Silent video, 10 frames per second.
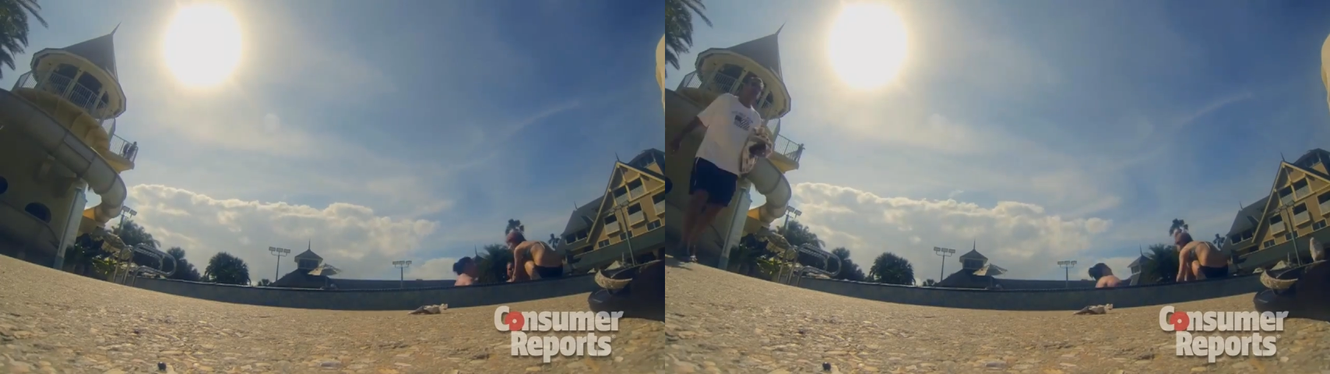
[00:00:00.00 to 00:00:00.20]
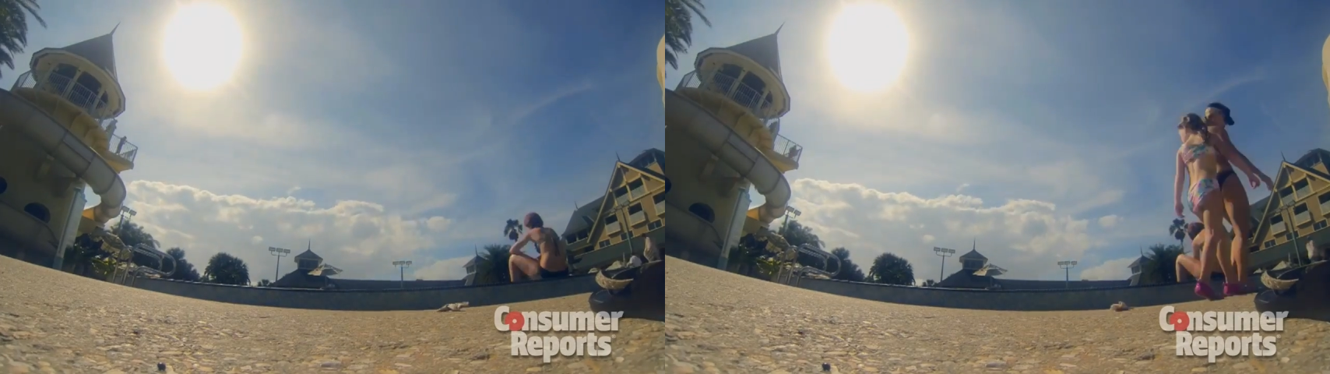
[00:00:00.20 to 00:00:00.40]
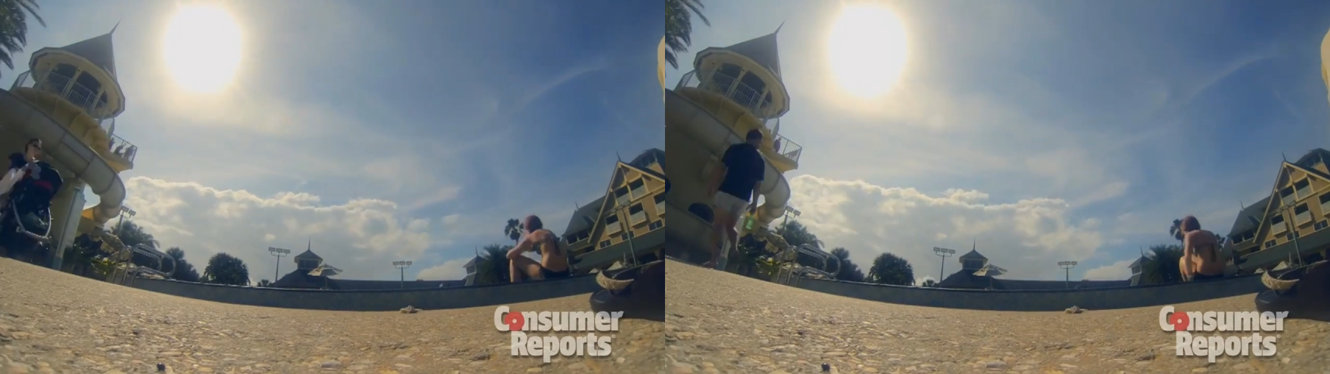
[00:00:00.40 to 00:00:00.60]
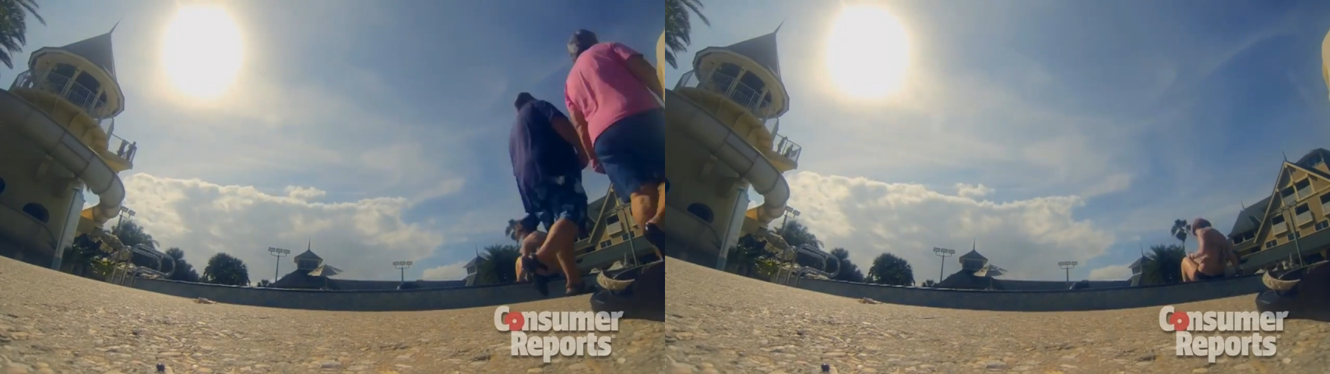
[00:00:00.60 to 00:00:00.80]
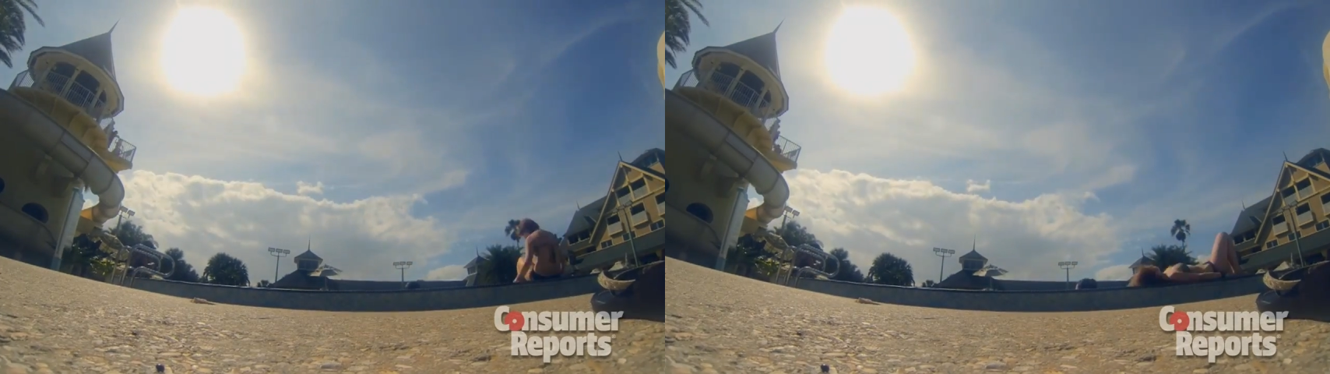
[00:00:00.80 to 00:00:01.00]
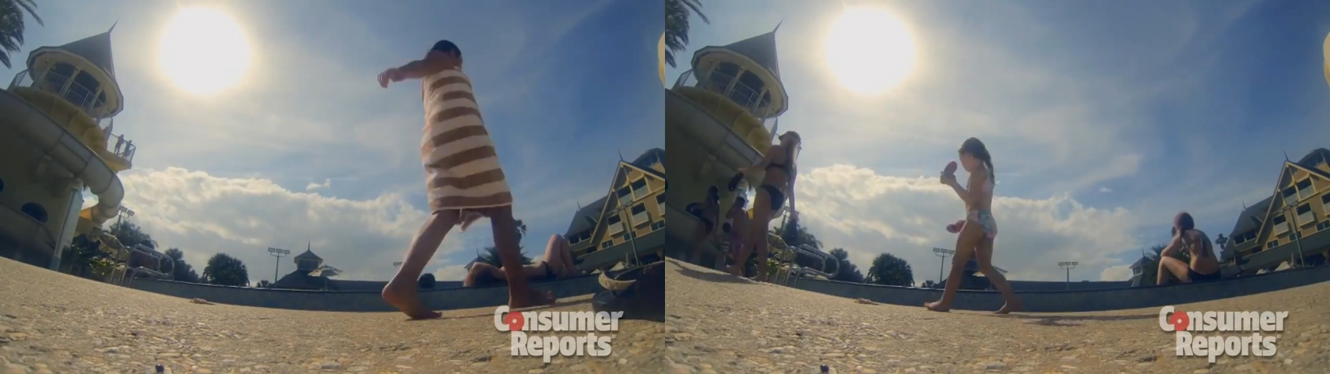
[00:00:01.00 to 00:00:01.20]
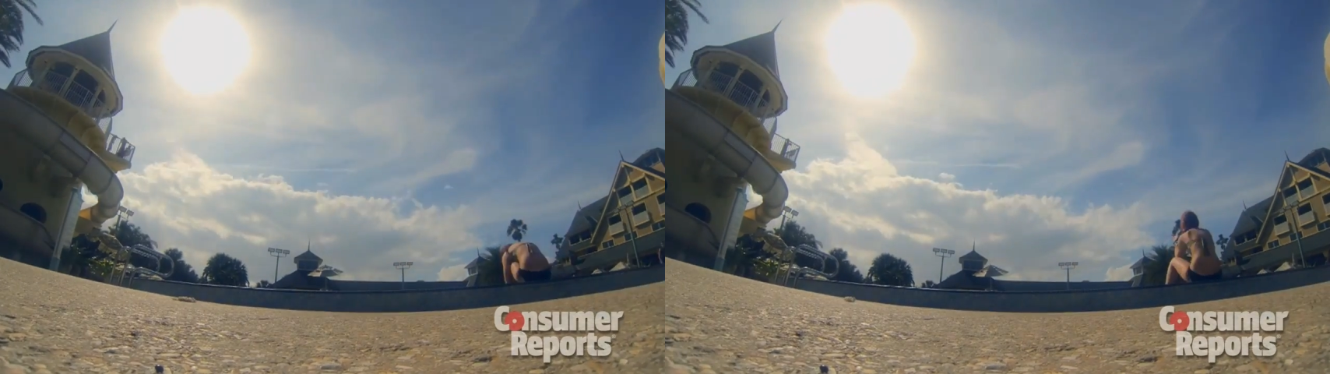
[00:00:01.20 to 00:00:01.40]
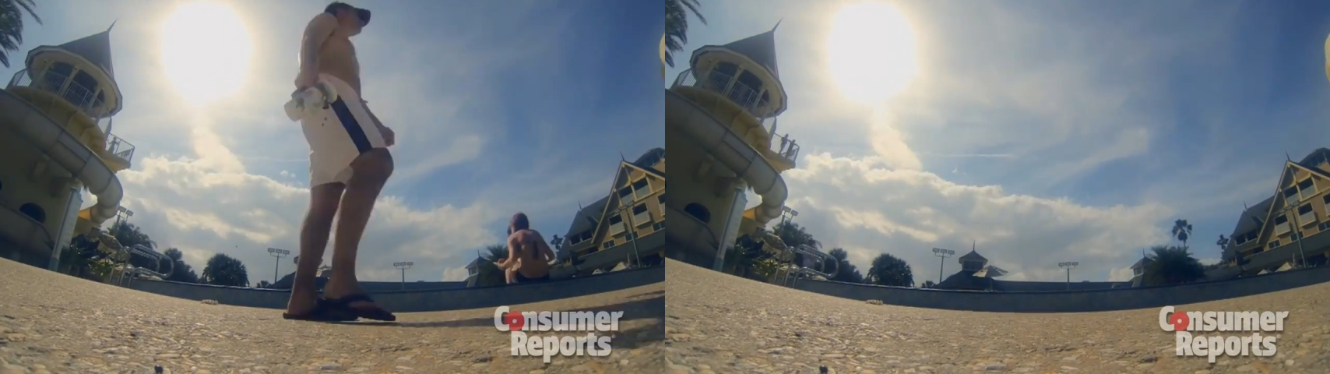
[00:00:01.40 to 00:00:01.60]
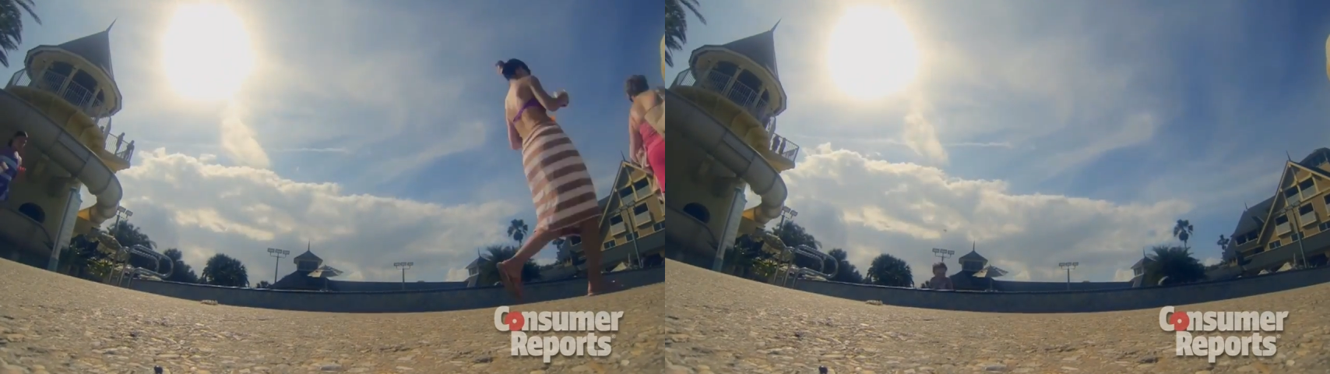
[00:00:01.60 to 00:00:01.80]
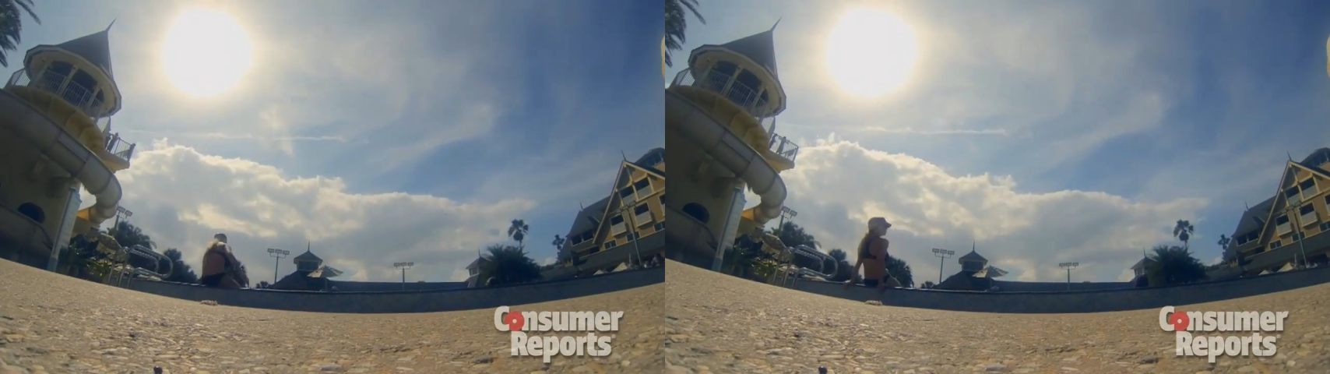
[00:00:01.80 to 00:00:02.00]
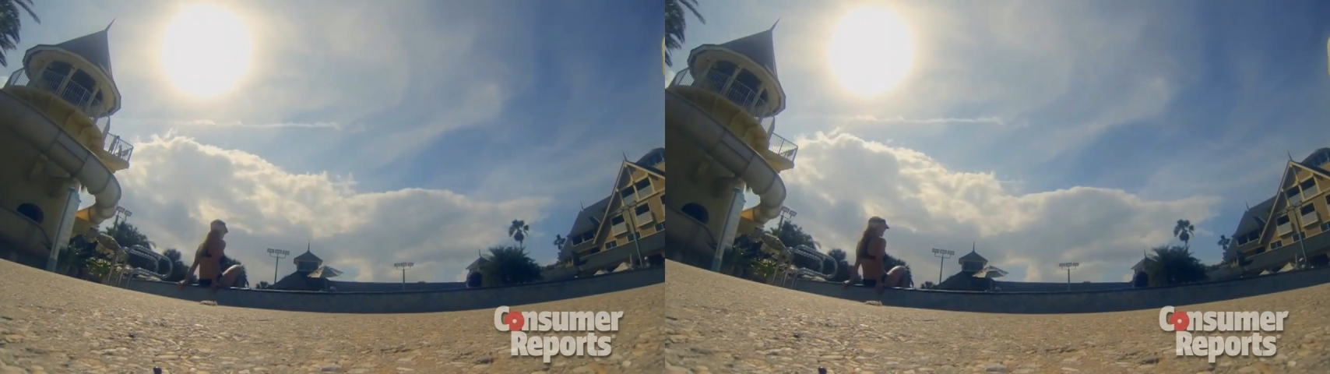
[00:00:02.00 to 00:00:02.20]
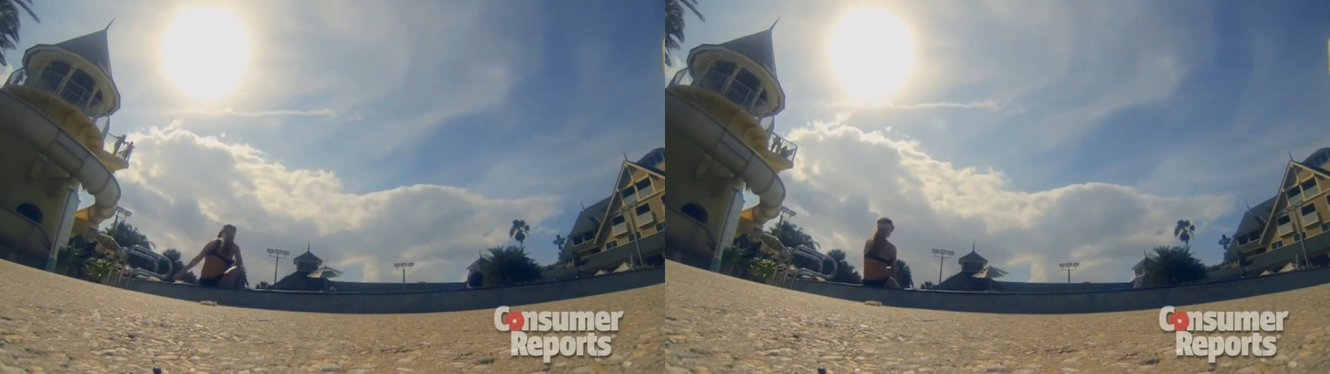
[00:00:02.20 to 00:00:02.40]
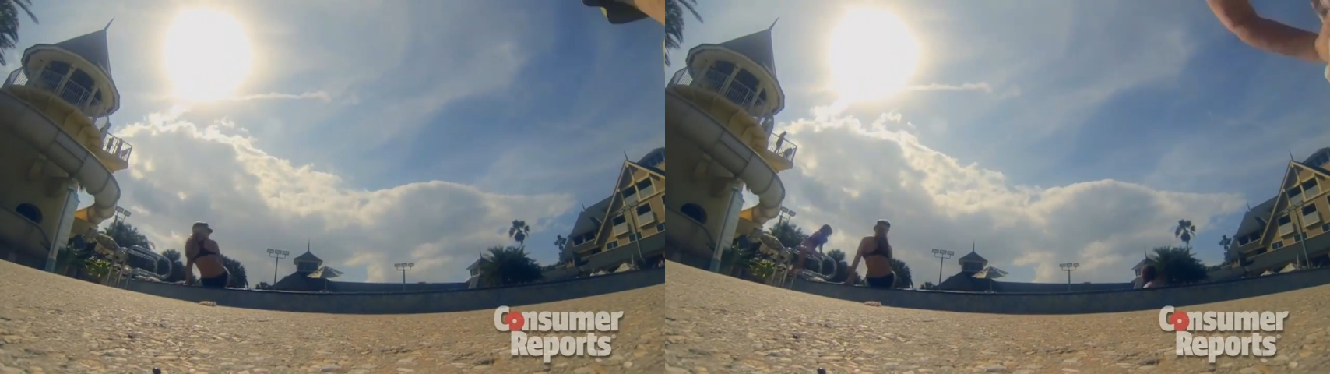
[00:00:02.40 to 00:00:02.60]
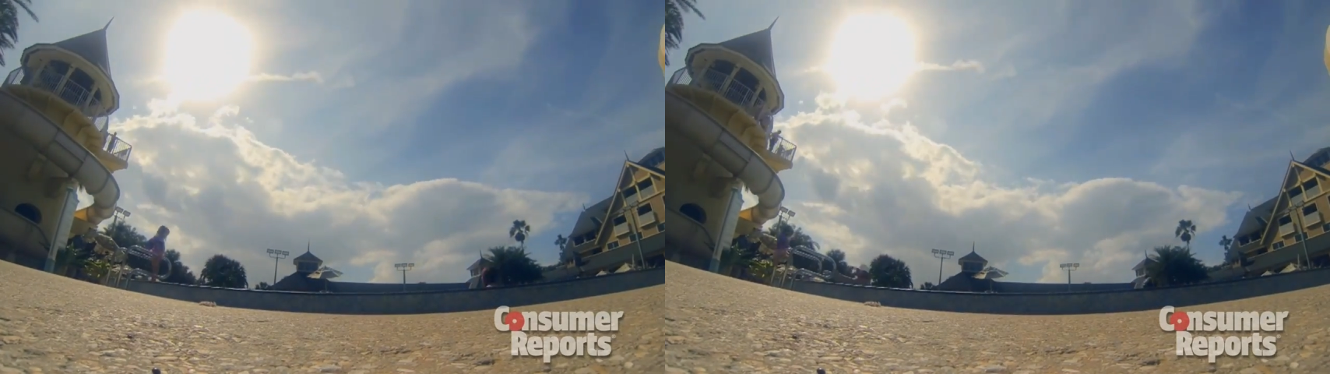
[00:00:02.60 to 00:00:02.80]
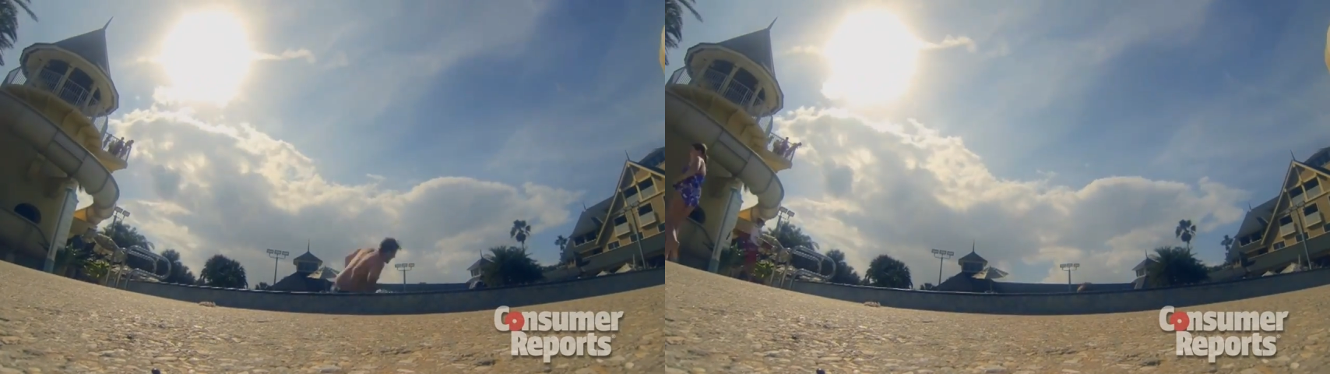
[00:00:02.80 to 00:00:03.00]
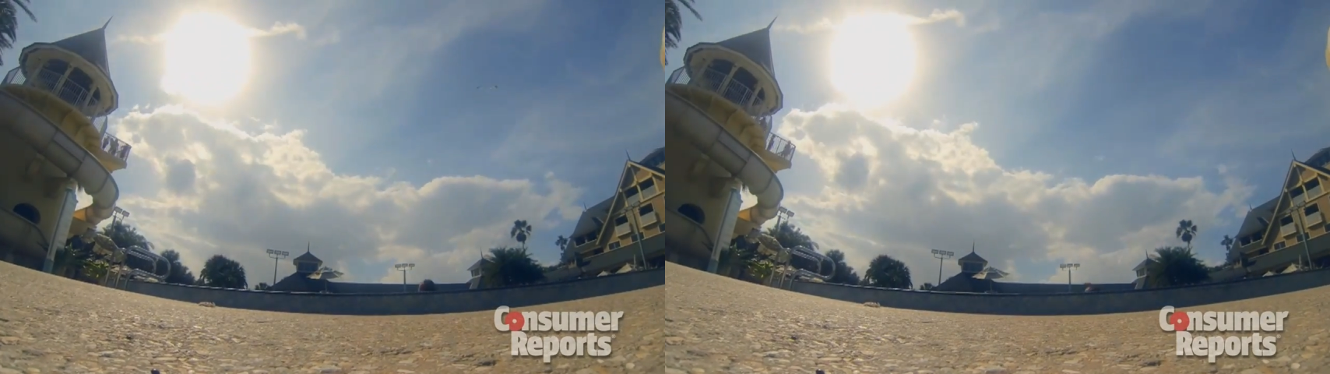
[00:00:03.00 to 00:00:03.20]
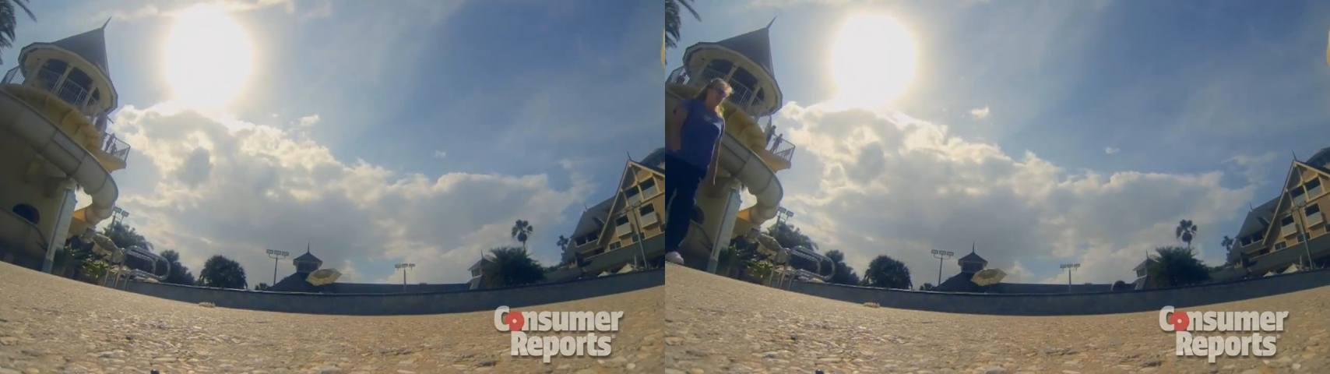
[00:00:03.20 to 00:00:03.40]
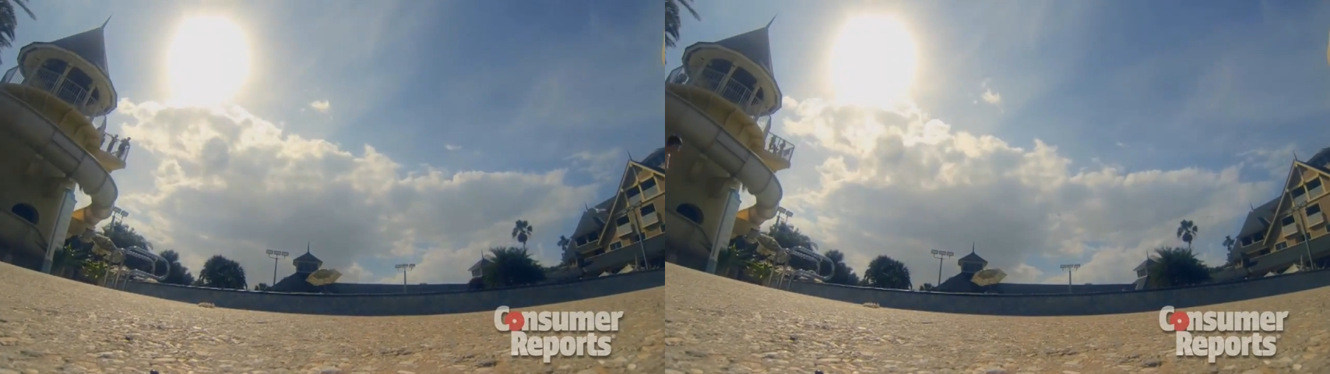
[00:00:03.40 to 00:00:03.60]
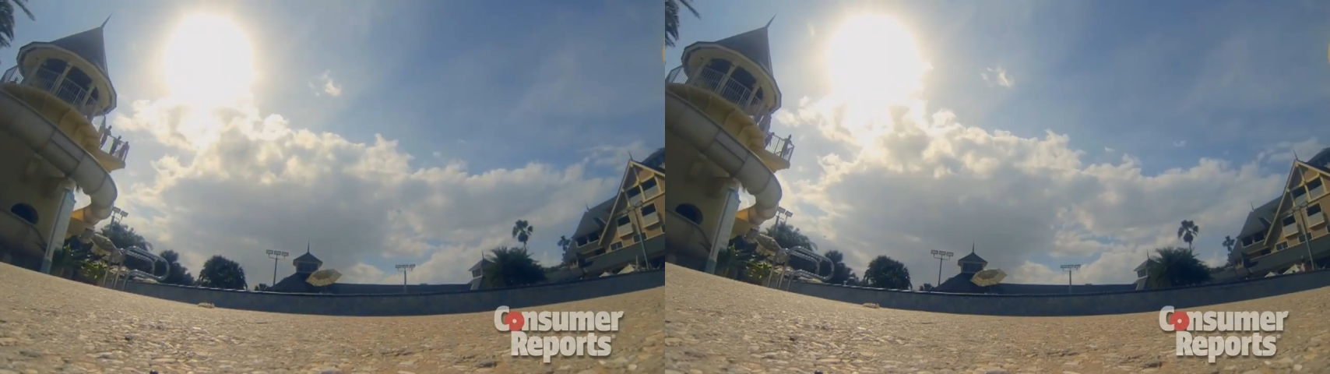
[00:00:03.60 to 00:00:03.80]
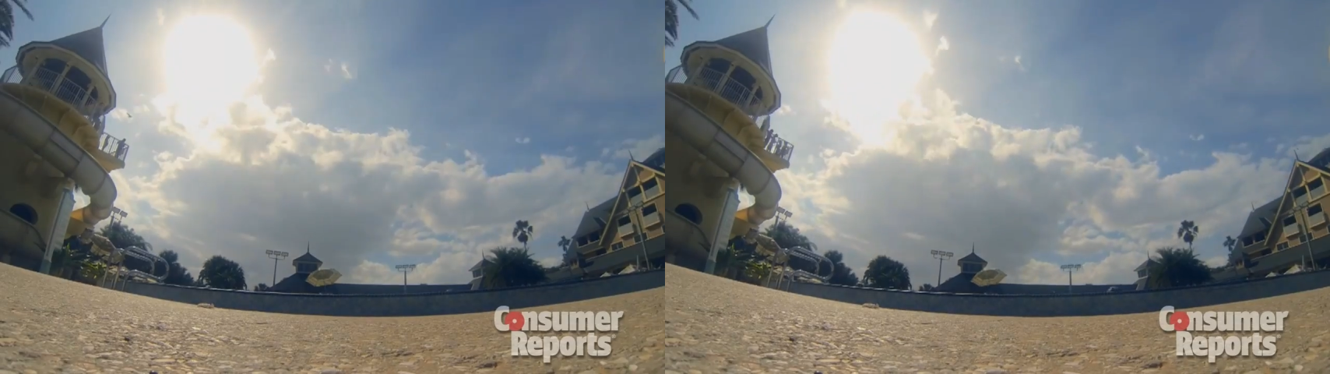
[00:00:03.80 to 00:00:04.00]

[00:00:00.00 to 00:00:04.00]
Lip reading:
(no speaker visible)